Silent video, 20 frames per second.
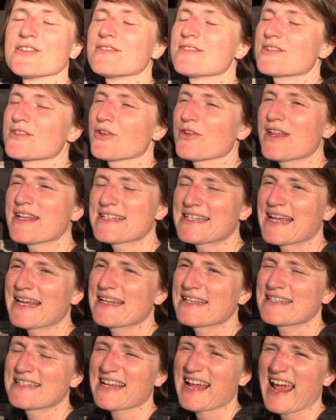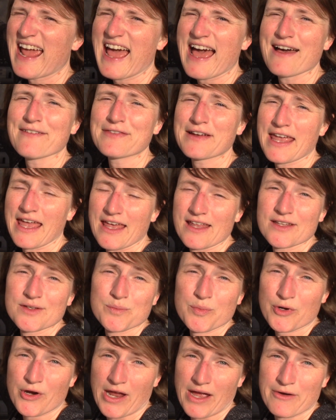So let's say it's half a gallon
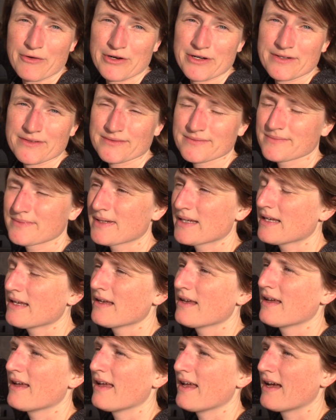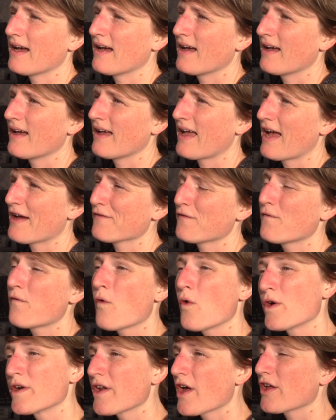per hour. At
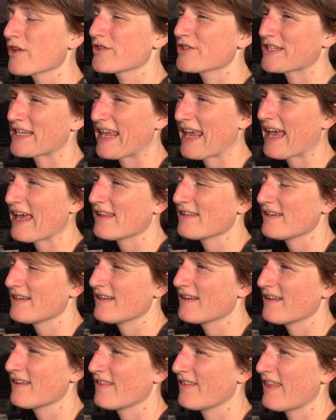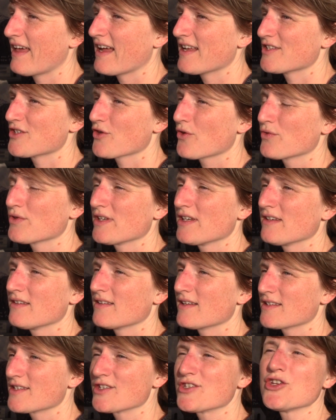$4 a gallon, that's
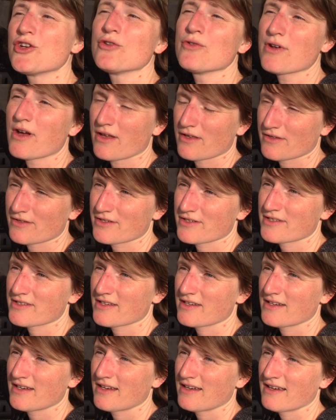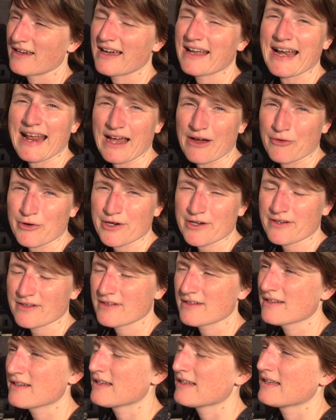$2 an hour.
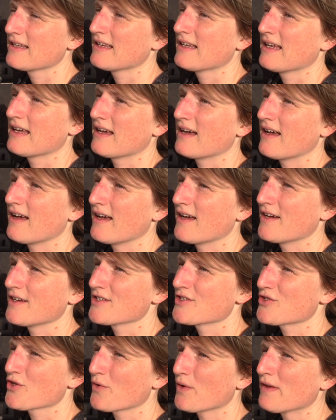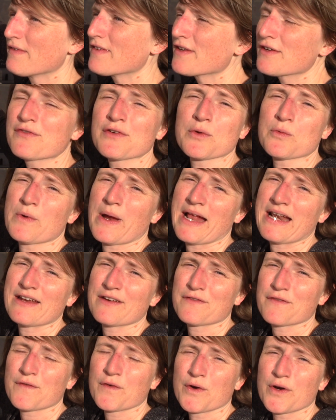So even if we ran it
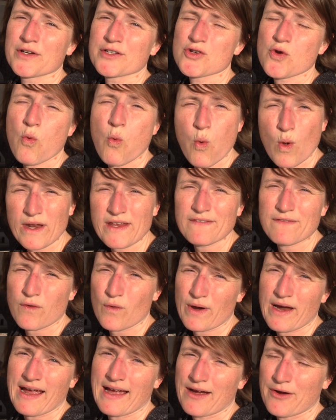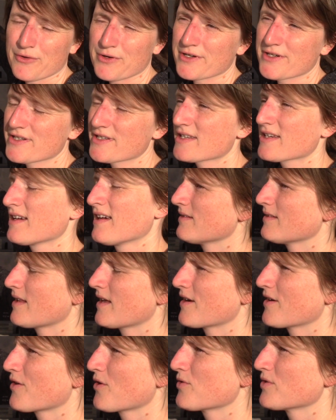for 24 hours,
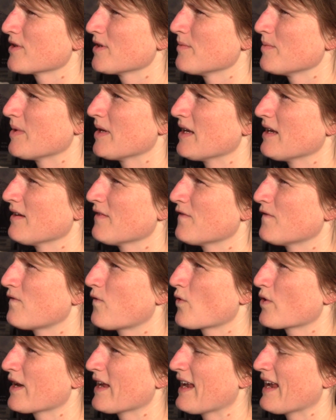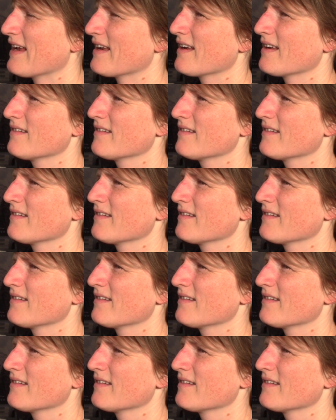that'd only be $48